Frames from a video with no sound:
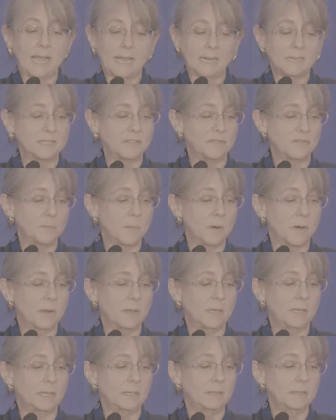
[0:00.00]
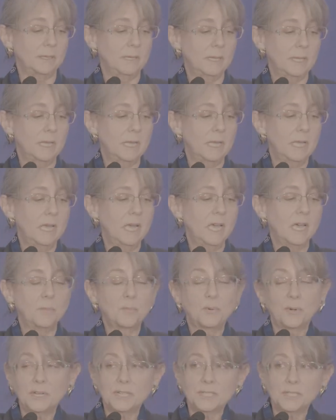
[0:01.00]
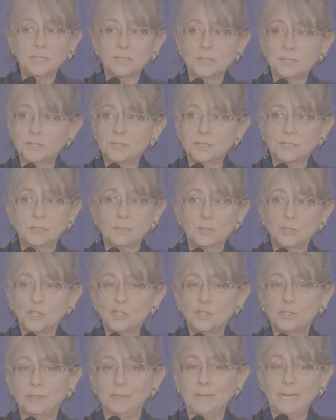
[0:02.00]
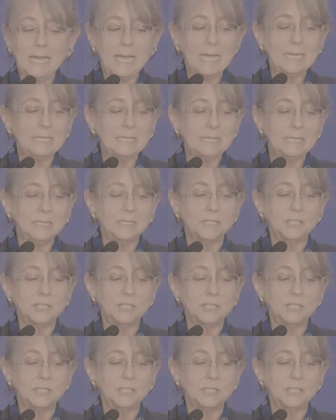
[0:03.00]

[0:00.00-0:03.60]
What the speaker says: active market. Appraisers should not need